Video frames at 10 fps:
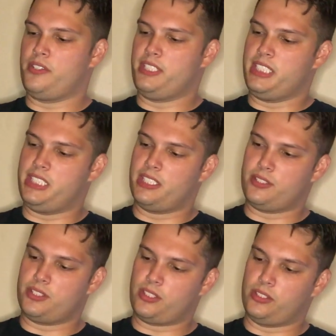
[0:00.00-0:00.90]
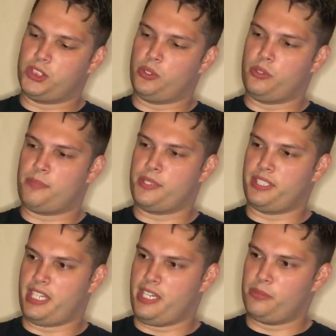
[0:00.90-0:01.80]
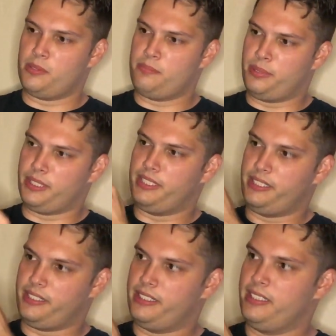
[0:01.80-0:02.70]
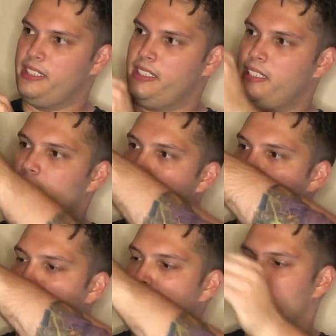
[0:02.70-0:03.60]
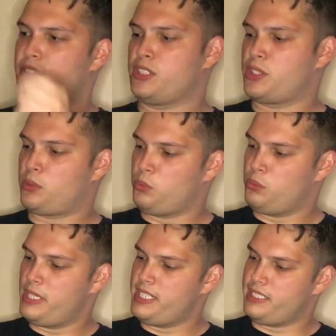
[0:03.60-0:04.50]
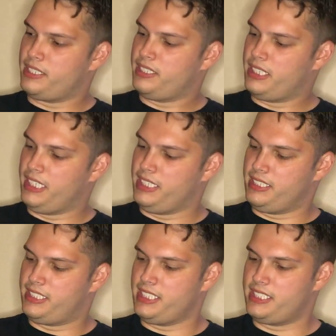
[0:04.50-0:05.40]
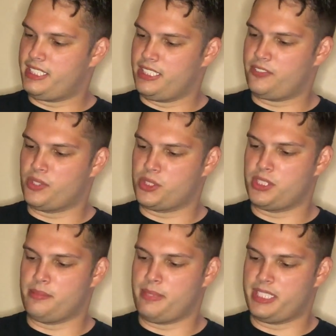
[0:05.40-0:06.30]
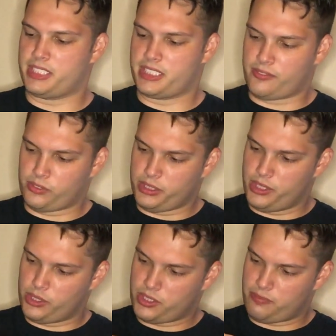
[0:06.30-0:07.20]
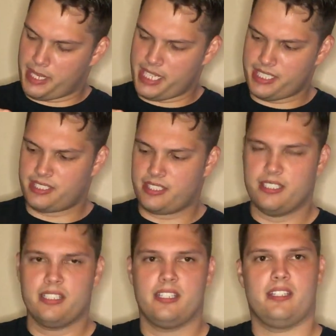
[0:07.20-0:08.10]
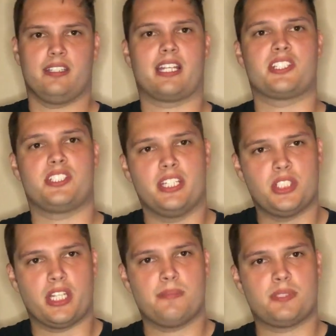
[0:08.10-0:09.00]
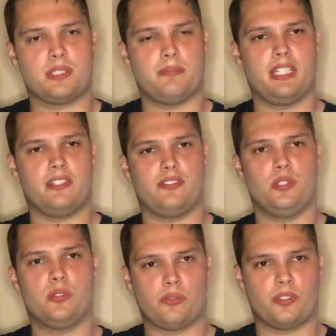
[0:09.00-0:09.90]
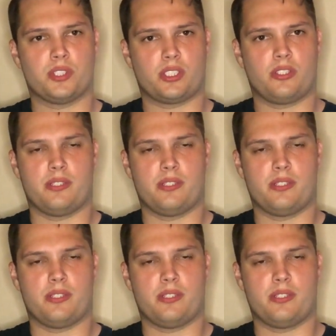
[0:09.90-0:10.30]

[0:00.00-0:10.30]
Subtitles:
the details are showing up on the camera, but man, it looks great. And since this version of the mask, several years have passed. And like I said, James has made a newer version called